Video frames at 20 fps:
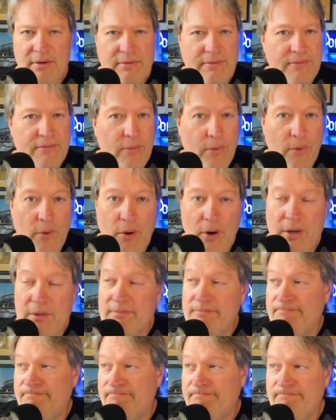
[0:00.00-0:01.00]
for,
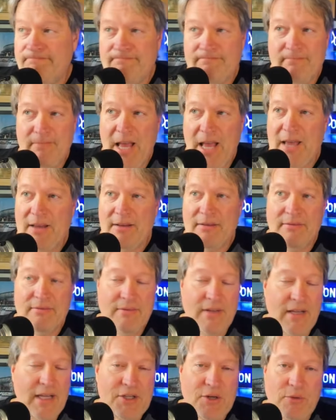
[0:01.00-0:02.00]
hey,
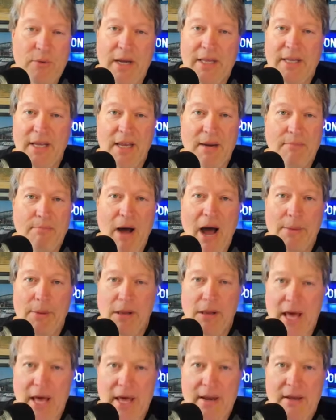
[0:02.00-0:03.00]
it's great to get a
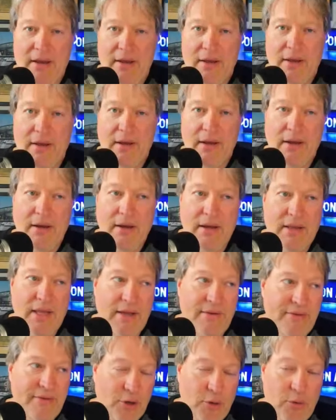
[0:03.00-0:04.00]
bobblehead, and
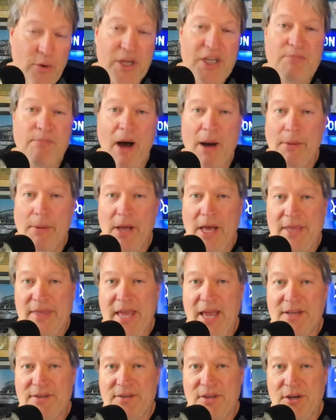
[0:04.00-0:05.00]
they've decreased bobblehead
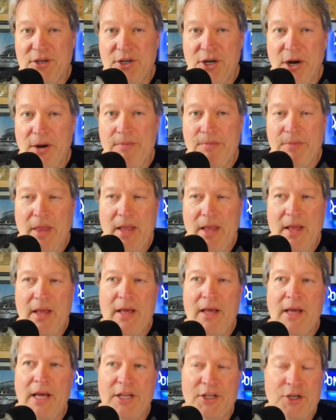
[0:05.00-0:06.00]
days this year.
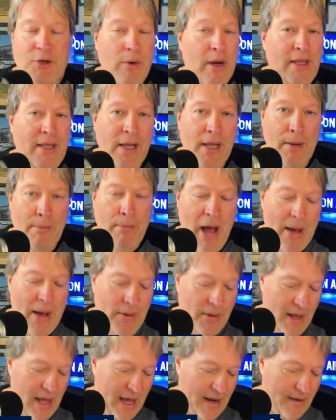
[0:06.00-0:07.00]
It's great to get a
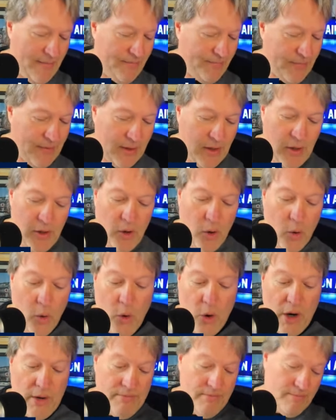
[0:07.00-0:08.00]
bobblehead
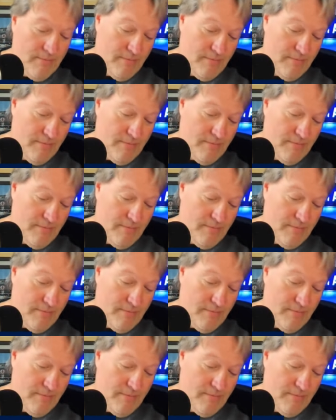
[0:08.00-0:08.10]
or